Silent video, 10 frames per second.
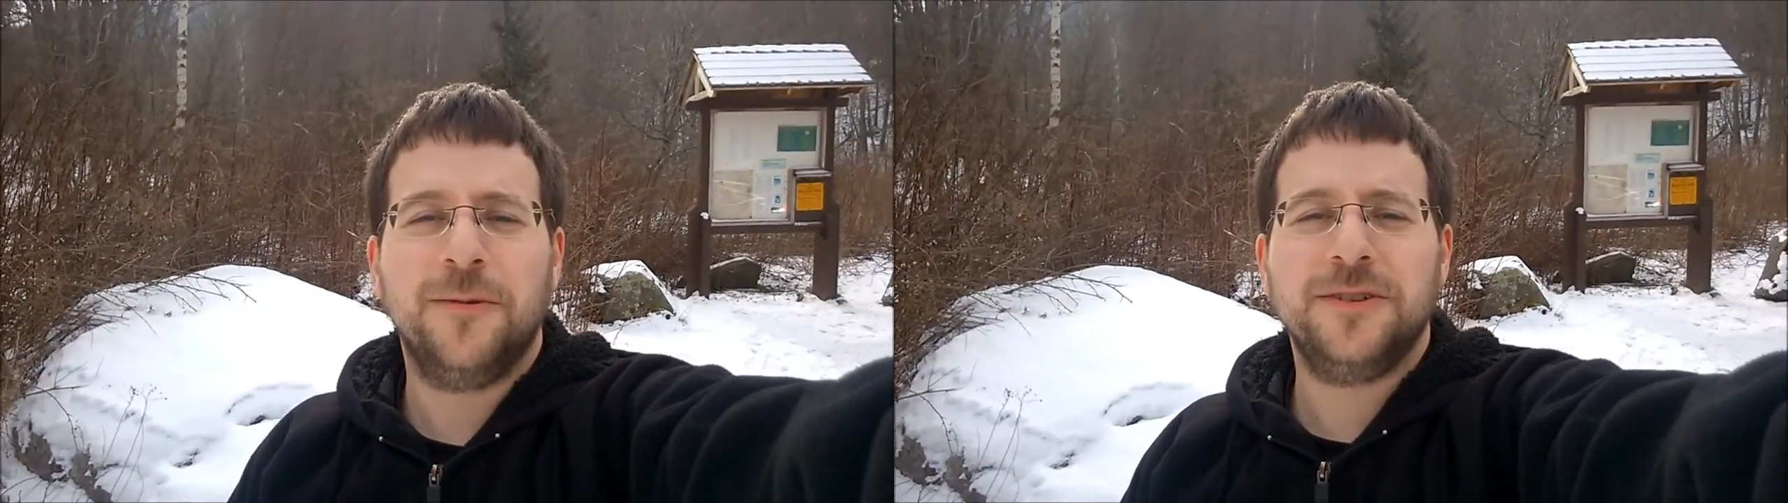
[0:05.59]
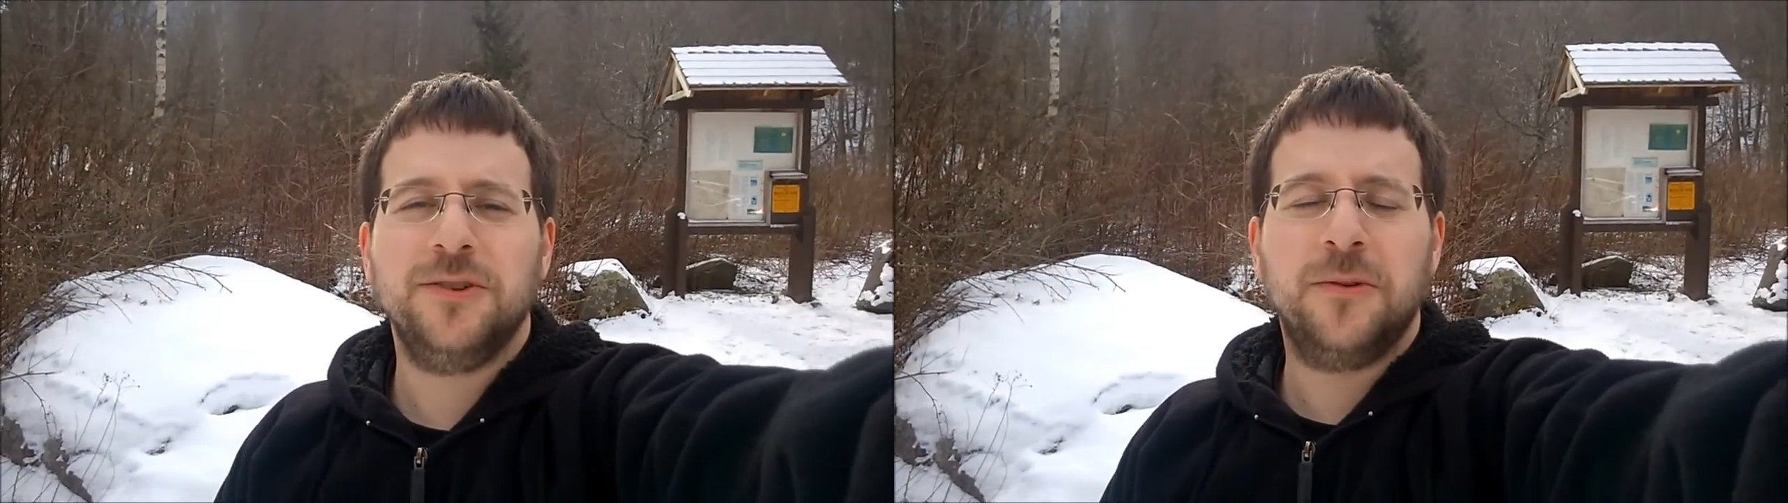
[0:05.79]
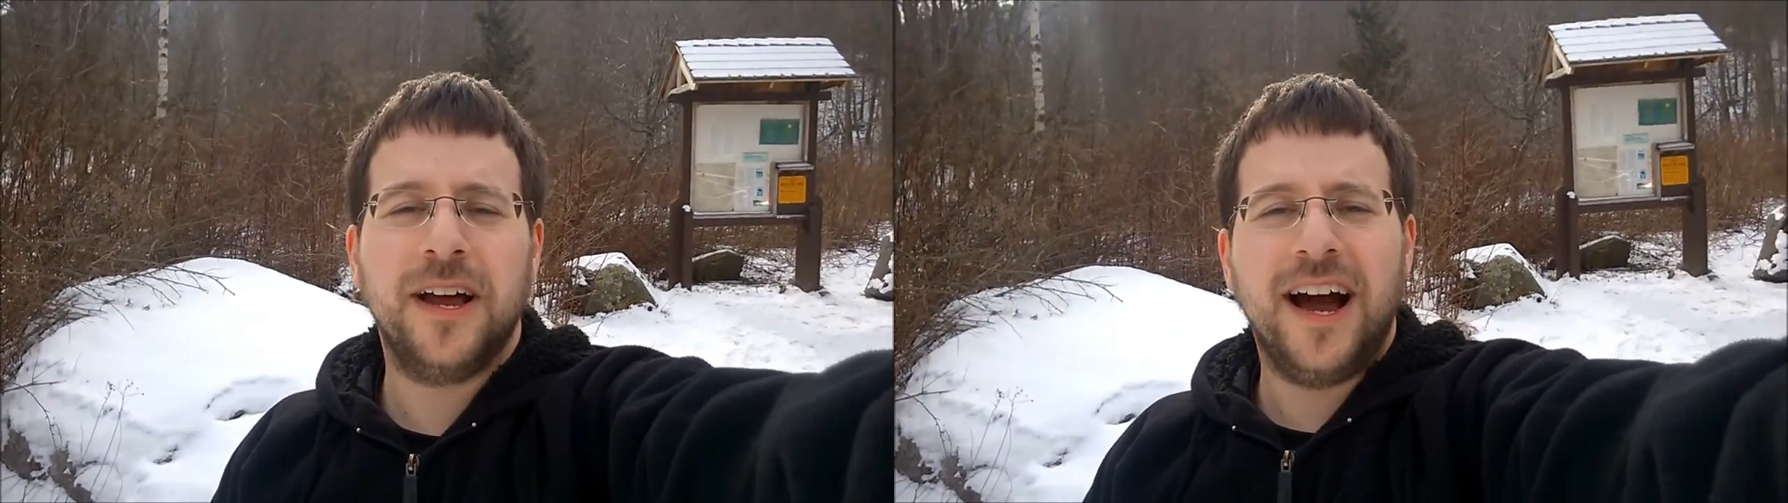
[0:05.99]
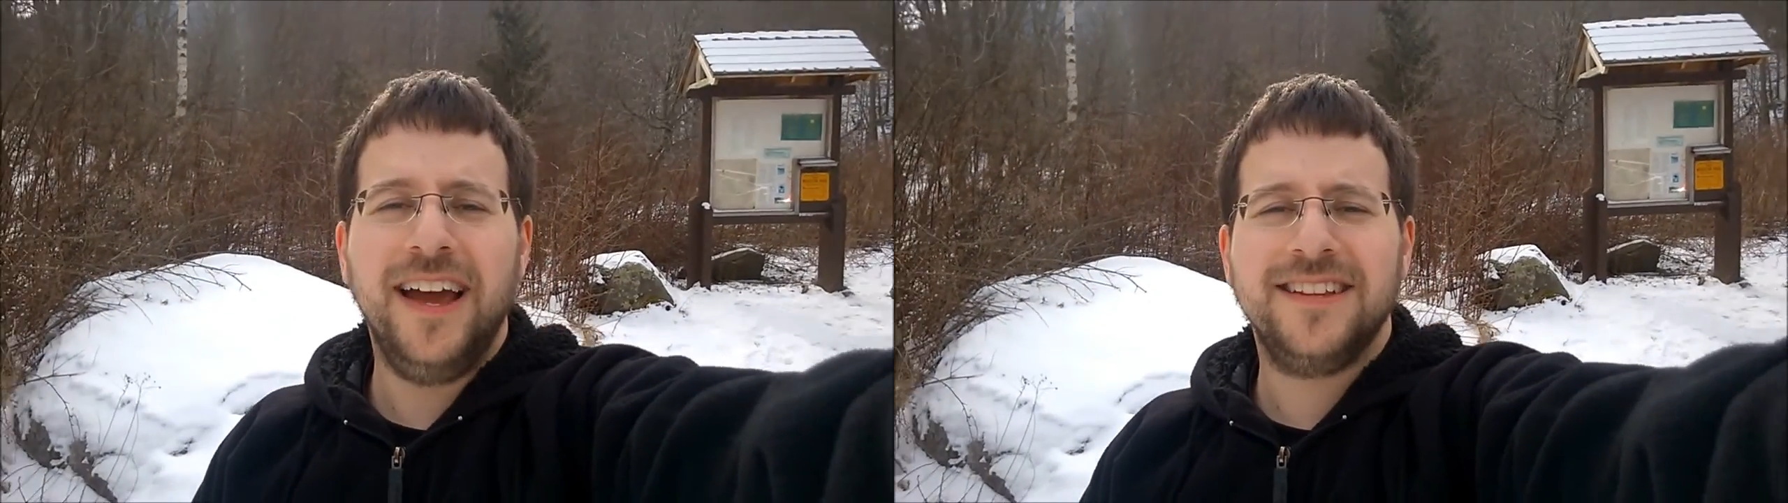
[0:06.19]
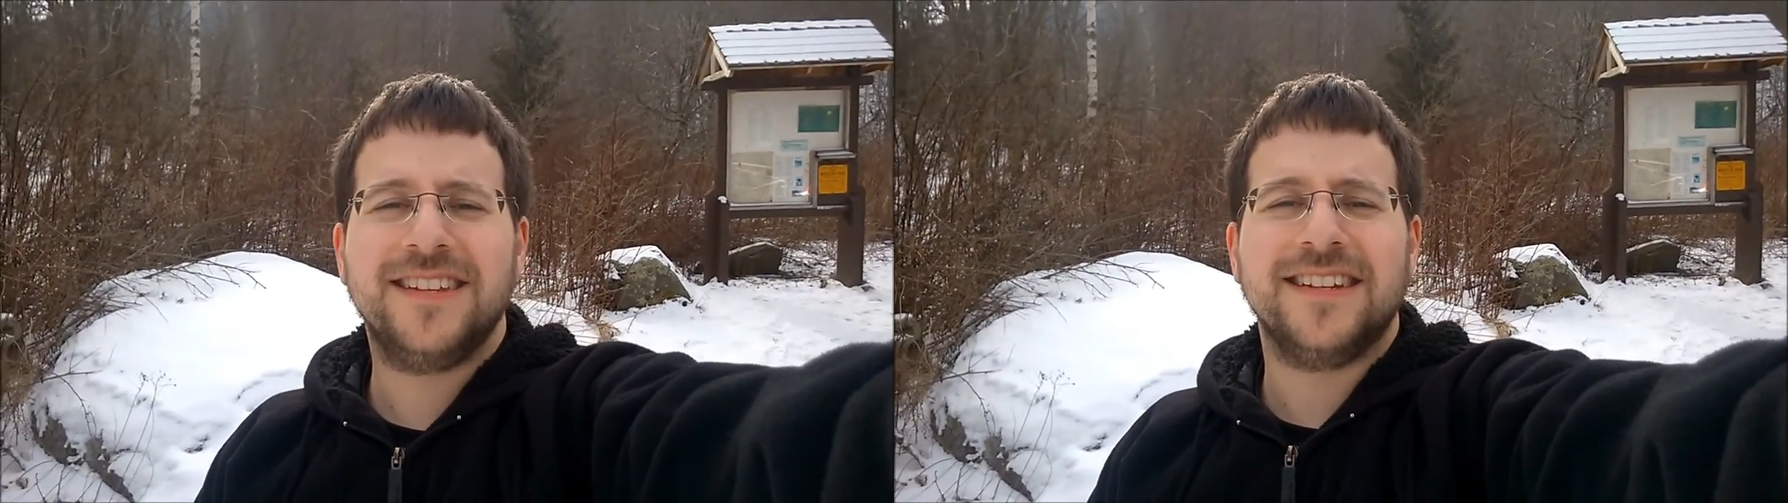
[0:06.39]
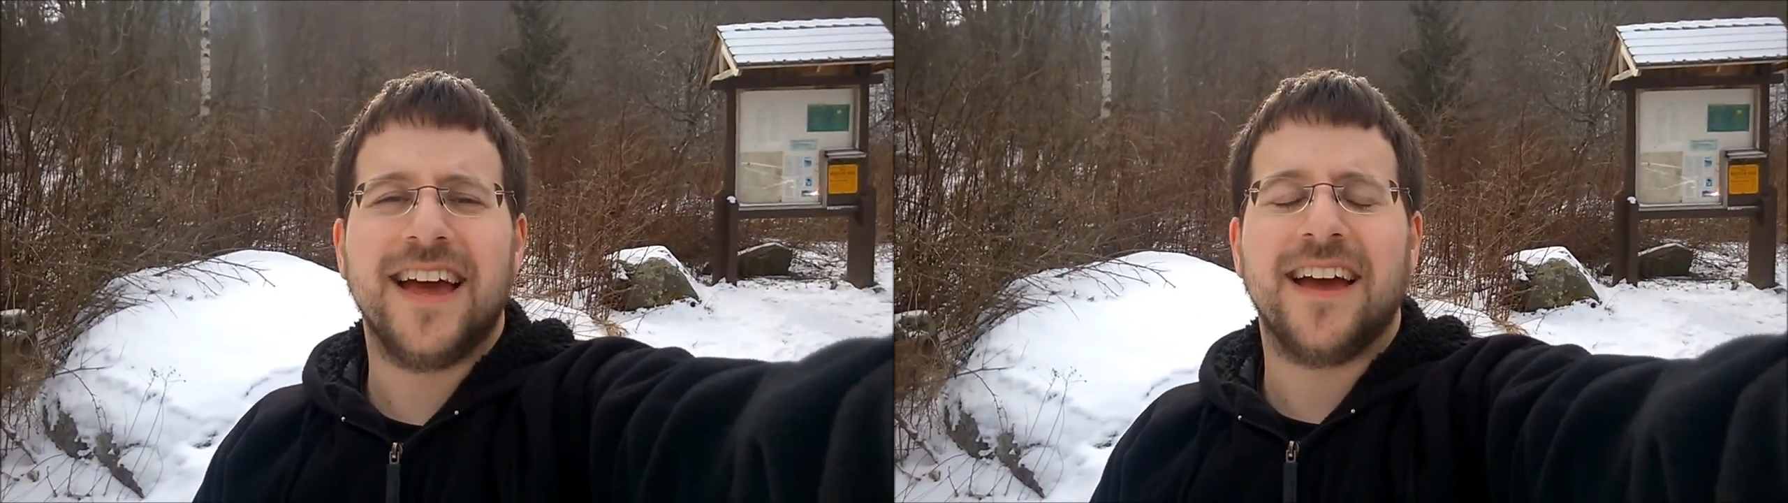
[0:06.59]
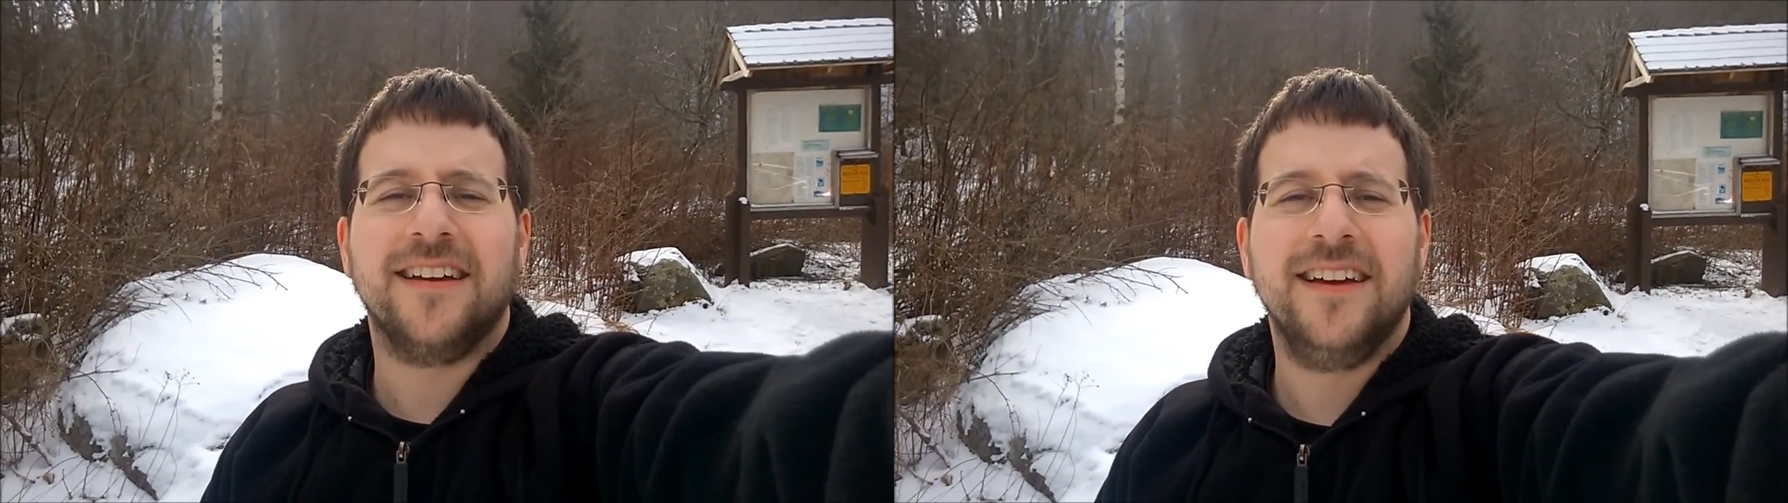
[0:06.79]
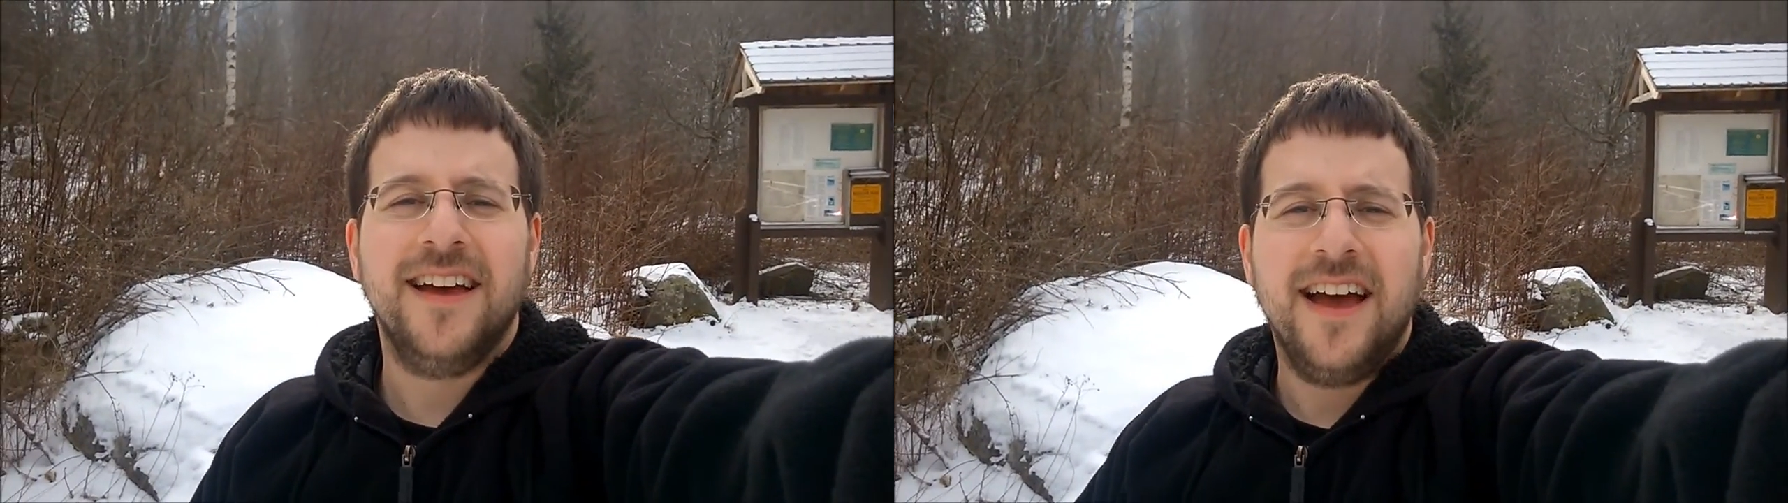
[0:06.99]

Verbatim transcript: We're doing a hike today,